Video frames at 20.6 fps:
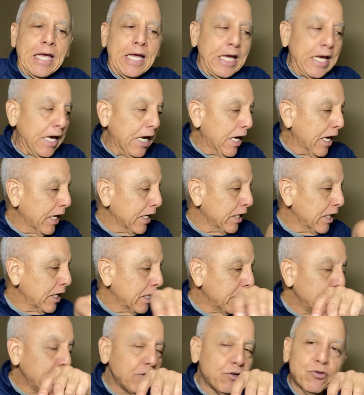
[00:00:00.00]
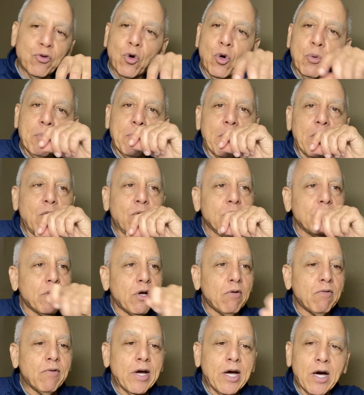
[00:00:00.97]
And he just told me, go to
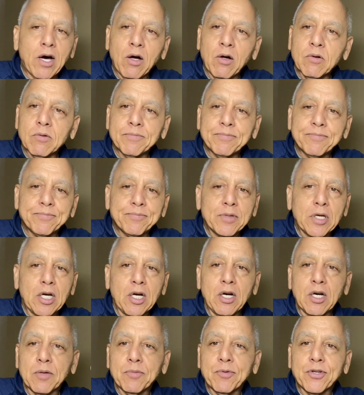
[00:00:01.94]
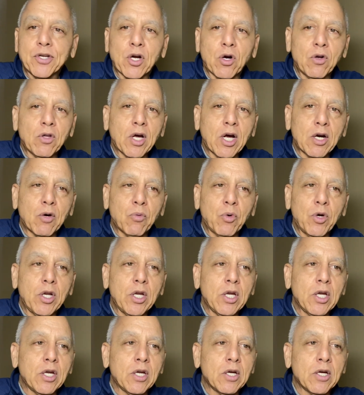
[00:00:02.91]
Del Val, hook up this Carolina
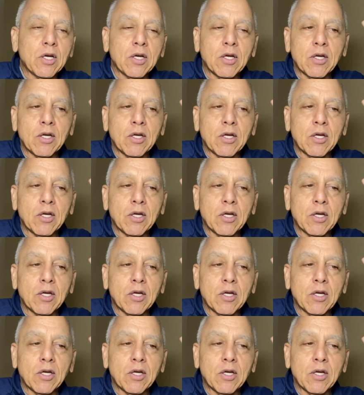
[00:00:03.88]
rig.